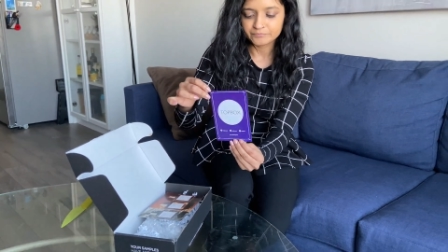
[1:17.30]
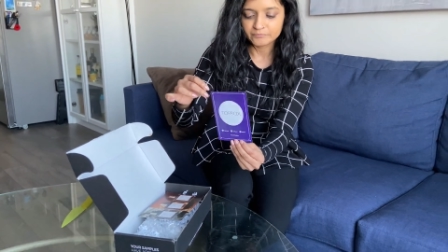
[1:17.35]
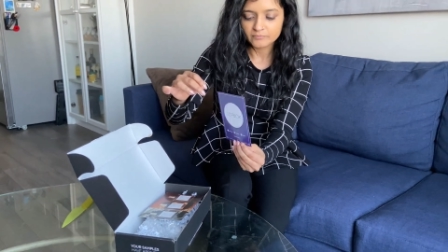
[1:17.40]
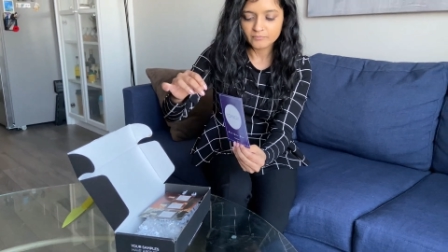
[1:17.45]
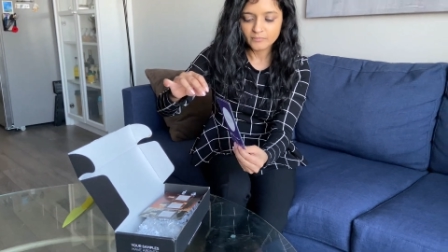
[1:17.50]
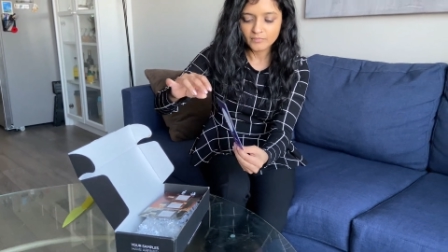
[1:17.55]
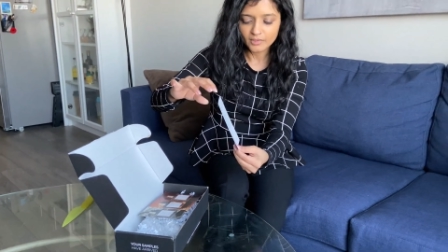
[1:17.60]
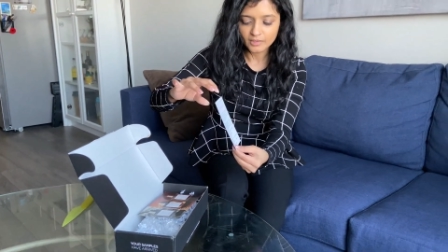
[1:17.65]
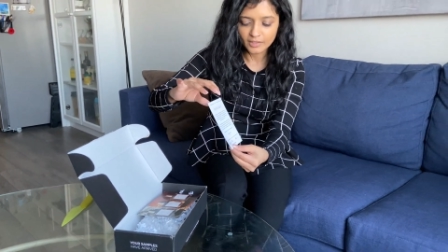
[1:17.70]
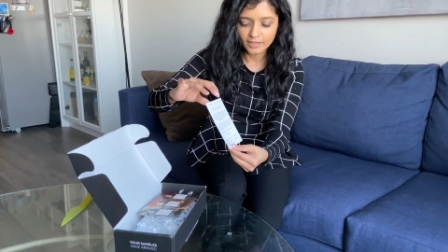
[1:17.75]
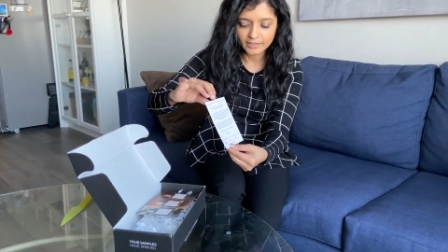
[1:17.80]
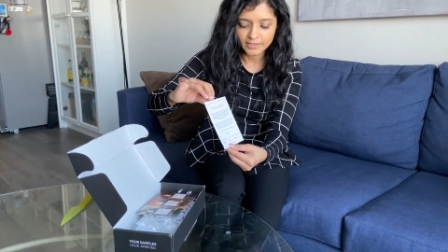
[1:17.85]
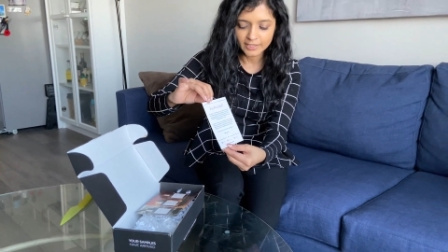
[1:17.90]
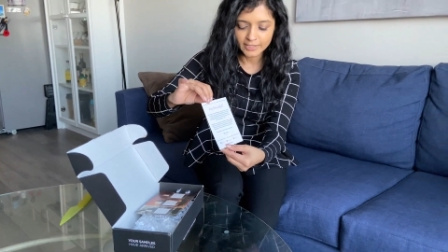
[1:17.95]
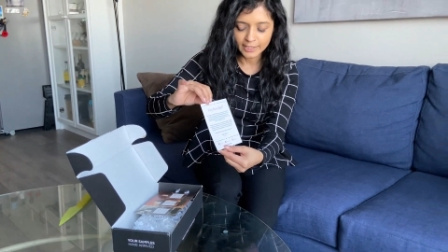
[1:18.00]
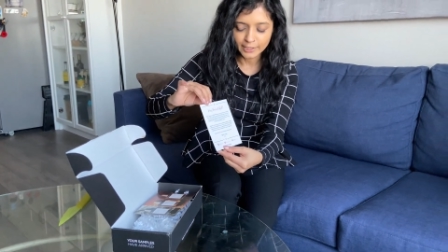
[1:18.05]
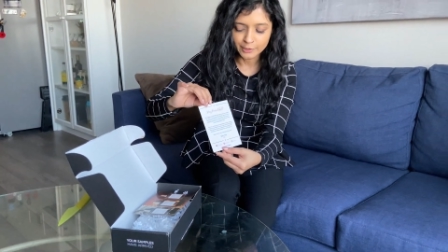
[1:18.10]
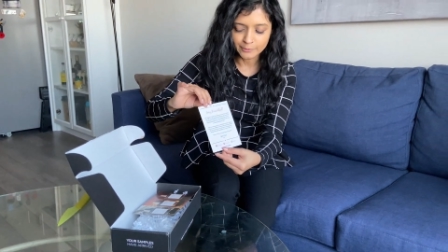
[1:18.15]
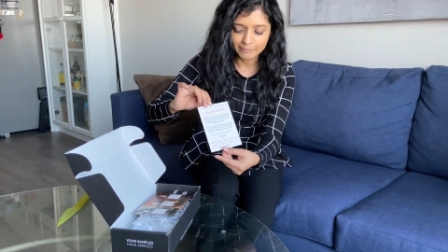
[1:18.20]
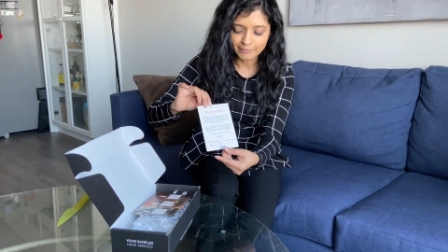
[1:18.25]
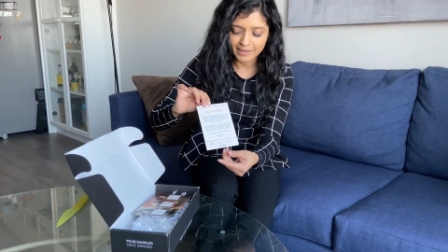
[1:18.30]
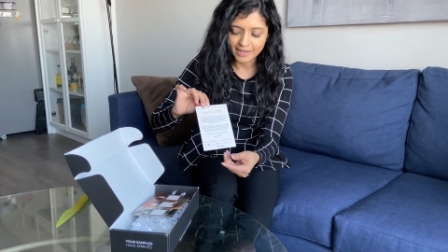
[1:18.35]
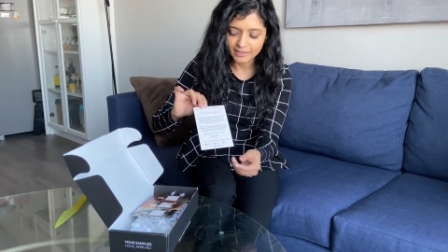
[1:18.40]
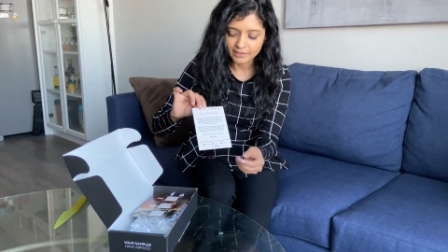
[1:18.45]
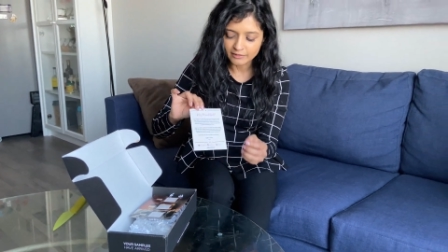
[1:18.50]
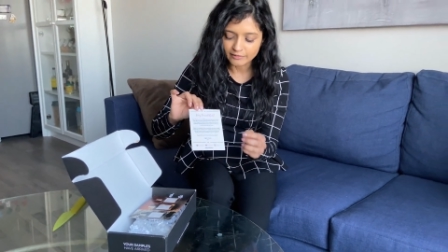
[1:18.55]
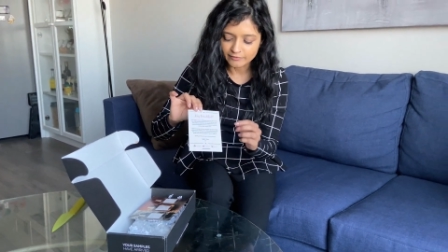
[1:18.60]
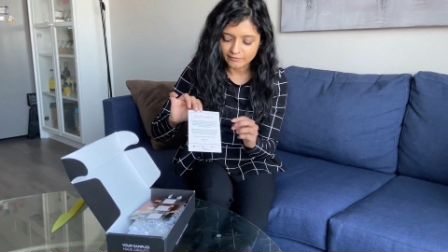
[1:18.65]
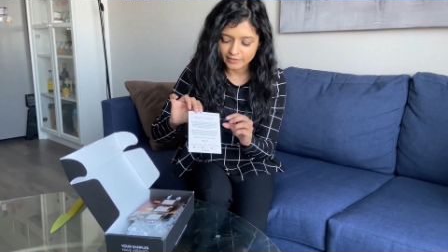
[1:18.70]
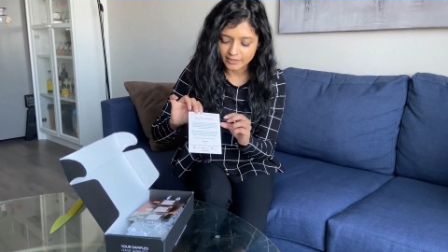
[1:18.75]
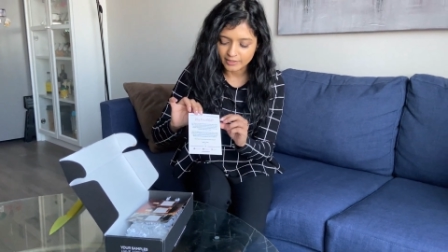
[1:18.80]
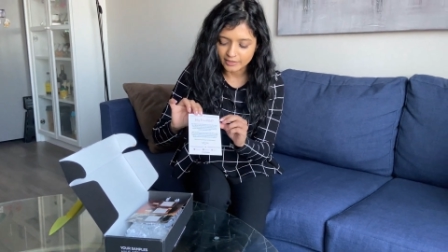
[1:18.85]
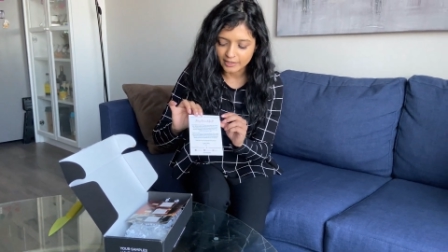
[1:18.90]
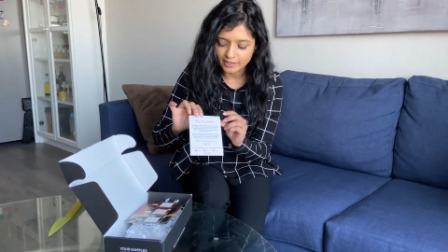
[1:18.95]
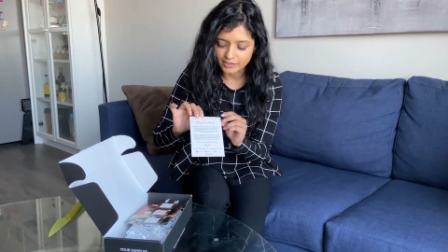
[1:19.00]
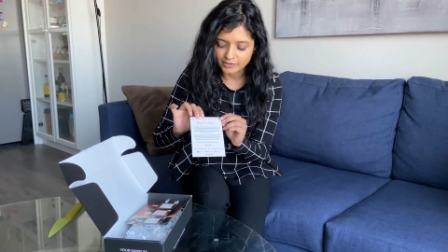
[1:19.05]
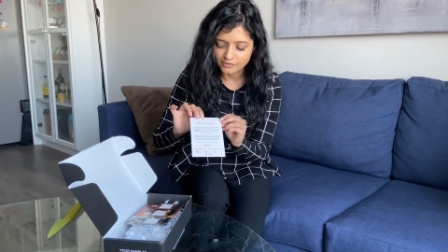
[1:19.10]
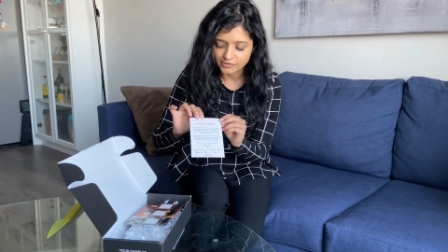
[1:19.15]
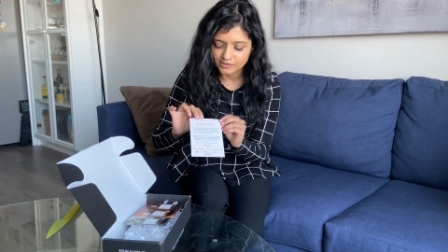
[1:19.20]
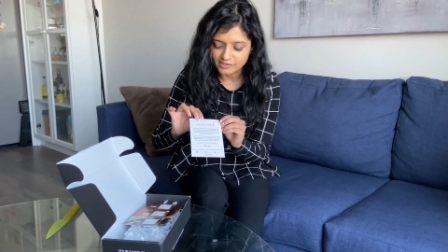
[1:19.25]
and then at the back of it,
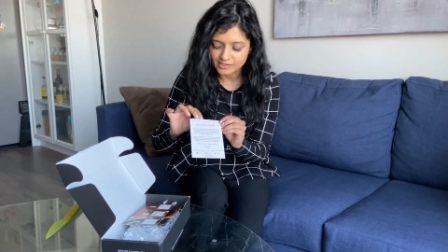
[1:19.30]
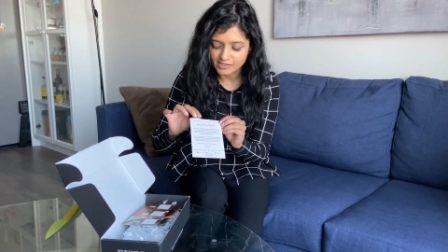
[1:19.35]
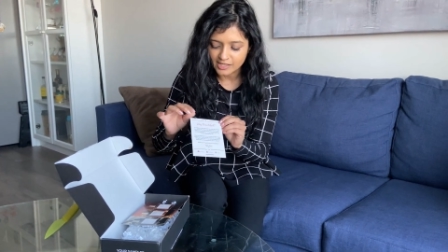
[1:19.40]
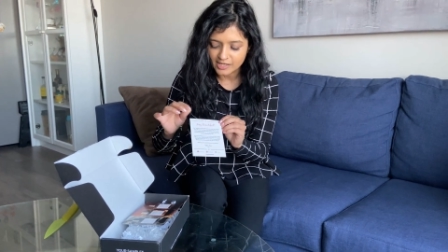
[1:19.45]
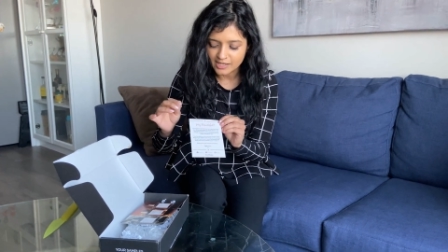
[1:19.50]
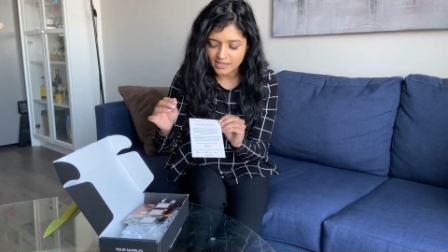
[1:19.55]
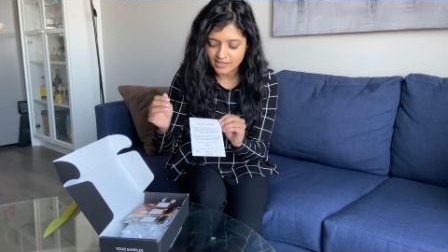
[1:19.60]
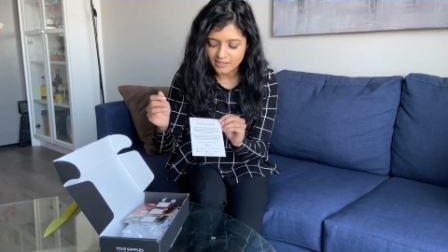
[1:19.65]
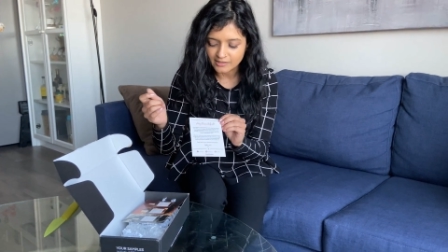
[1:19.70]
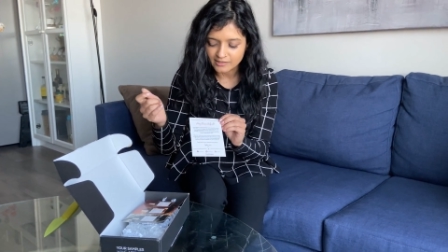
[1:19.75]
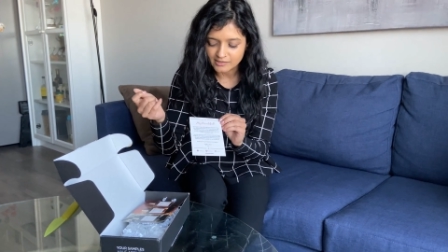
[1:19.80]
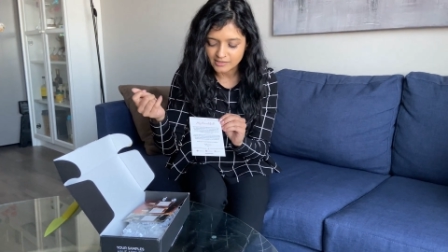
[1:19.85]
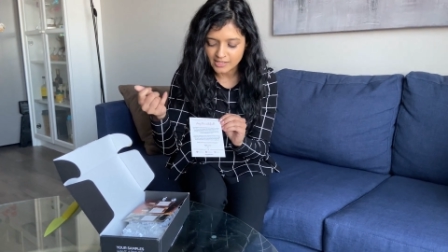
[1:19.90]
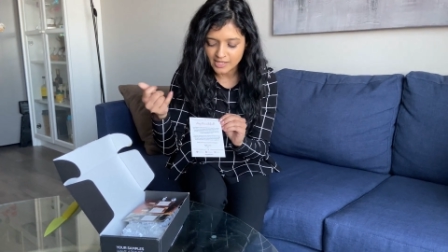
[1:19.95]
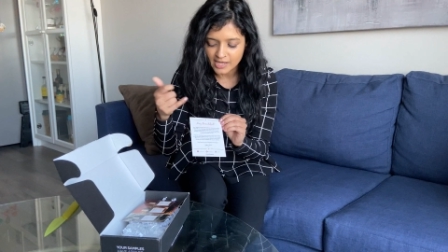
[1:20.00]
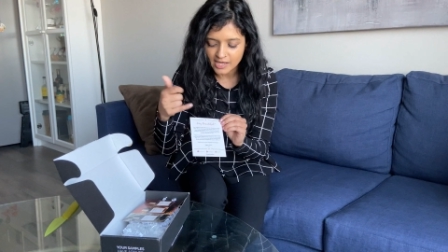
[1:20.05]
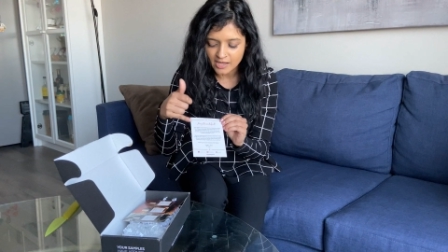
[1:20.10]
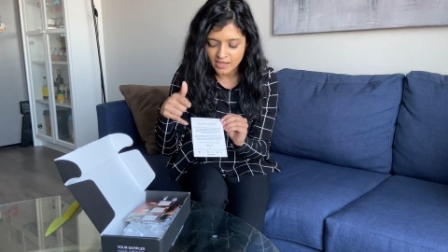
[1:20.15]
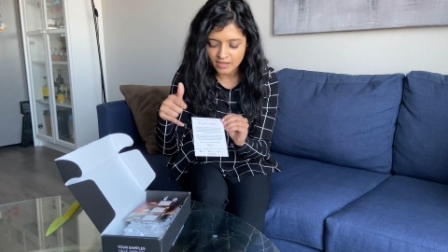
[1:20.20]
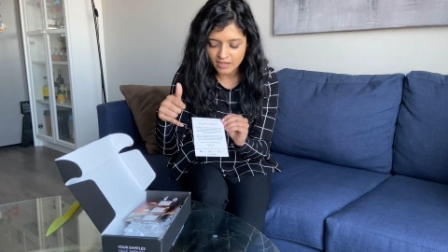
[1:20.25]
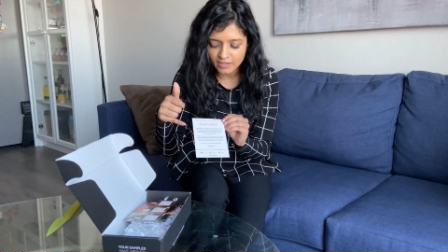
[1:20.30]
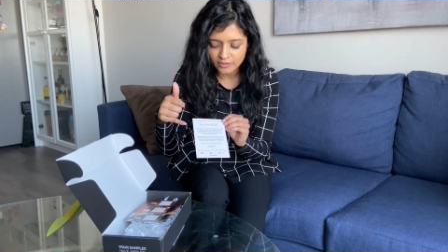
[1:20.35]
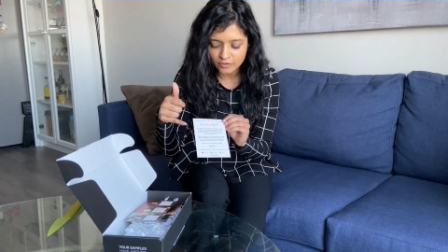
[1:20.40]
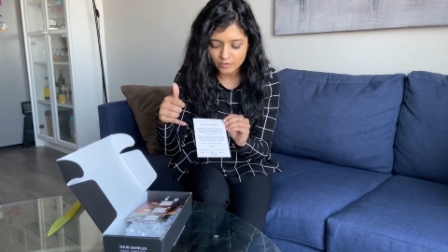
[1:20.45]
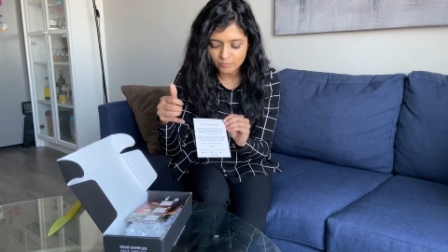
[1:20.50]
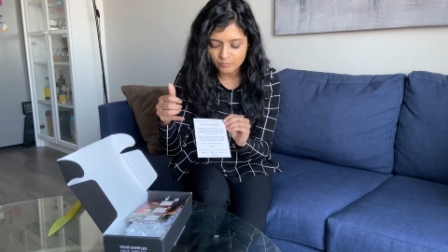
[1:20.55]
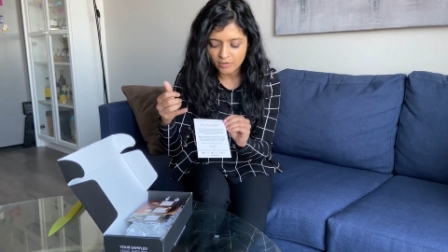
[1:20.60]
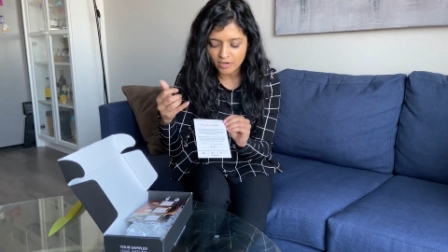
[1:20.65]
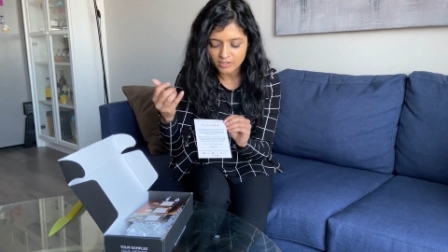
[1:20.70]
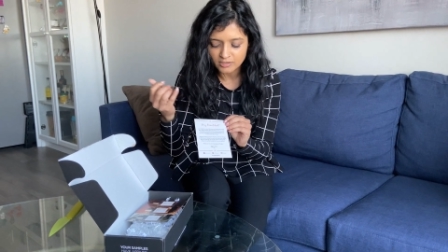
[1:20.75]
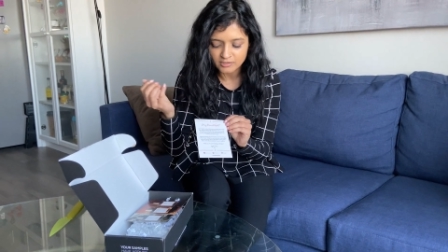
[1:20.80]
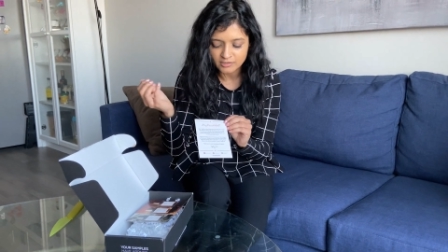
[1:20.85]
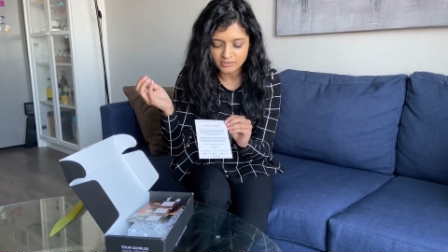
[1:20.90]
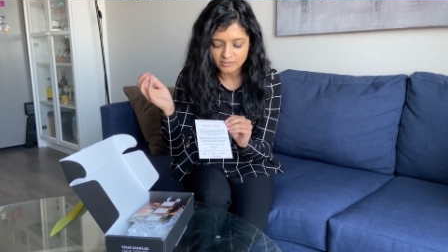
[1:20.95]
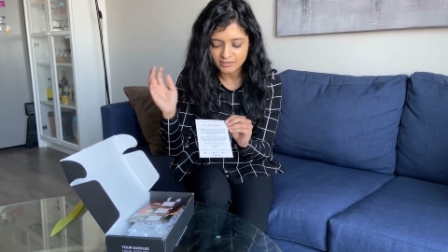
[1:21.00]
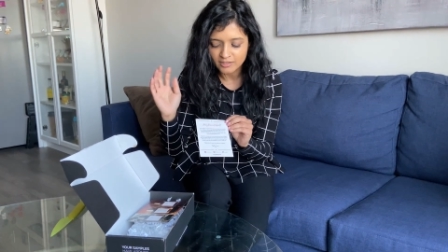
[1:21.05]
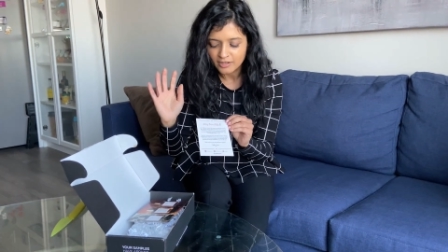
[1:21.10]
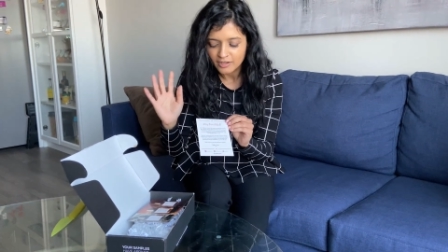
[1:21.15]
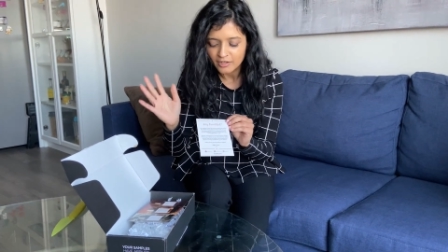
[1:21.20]
it just says, hey, your box